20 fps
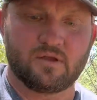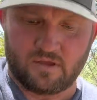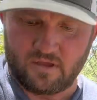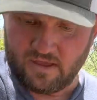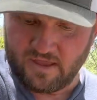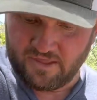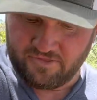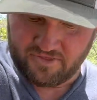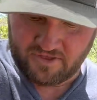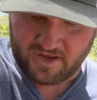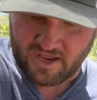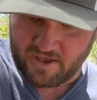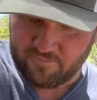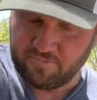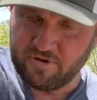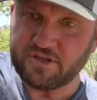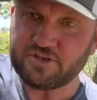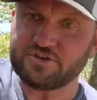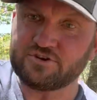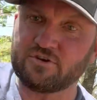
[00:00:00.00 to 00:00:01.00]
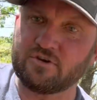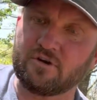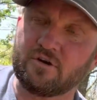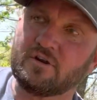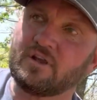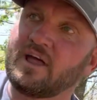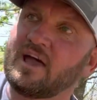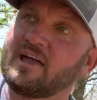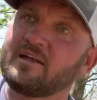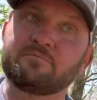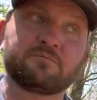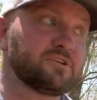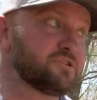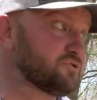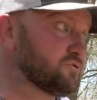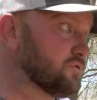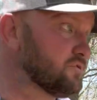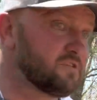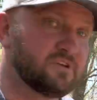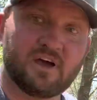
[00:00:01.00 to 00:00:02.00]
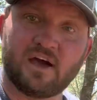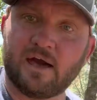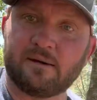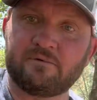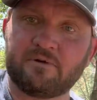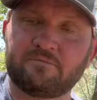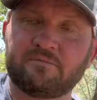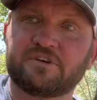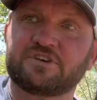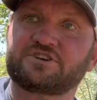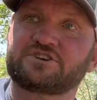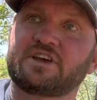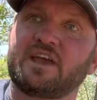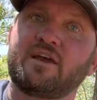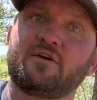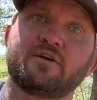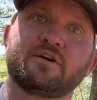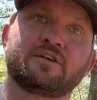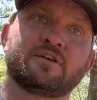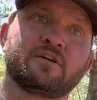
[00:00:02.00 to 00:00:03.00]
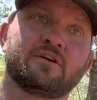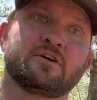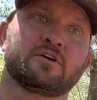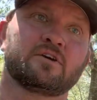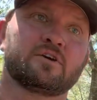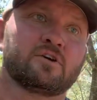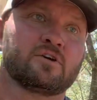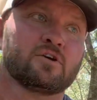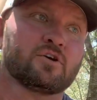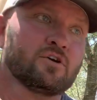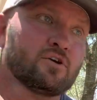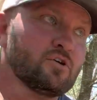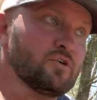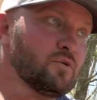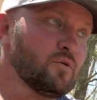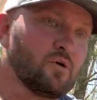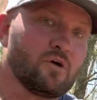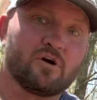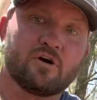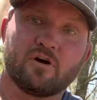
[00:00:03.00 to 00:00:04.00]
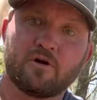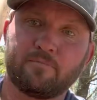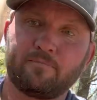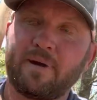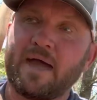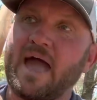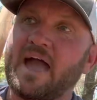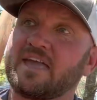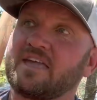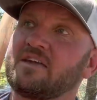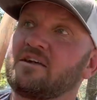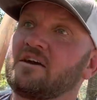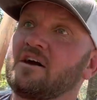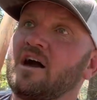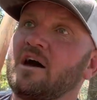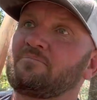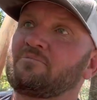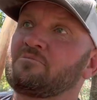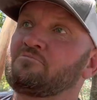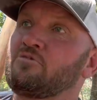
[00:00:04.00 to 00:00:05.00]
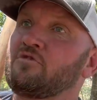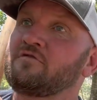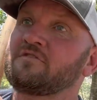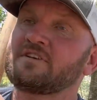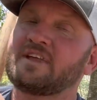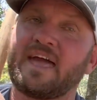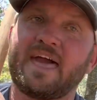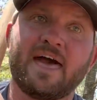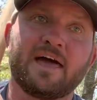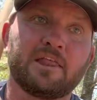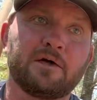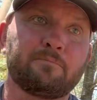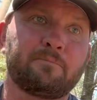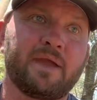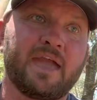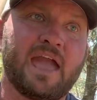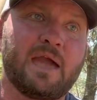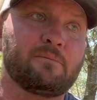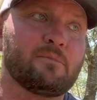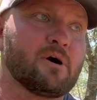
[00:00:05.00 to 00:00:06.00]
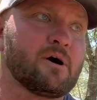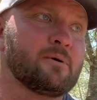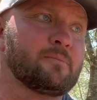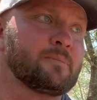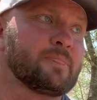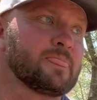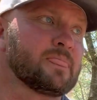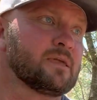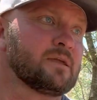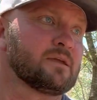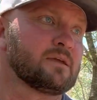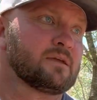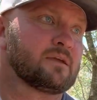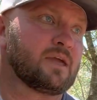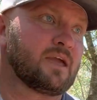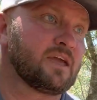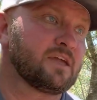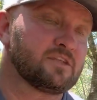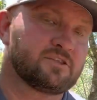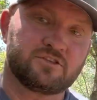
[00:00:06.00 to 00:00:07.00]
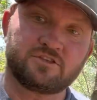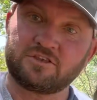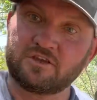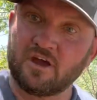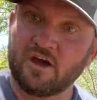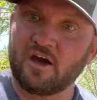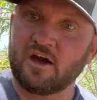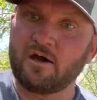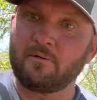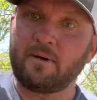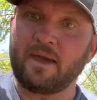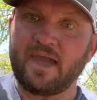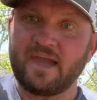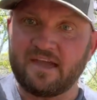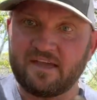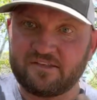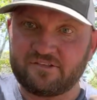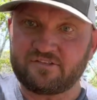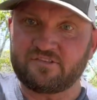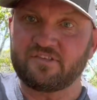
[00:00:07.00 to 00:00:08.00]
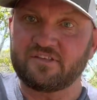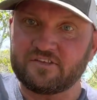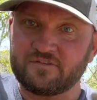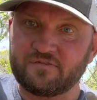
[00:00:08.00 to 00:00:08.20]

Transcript: And then I picture like Mr. Dub and Miss Sharon, who are packing up and moving to Alabama, and Dub has this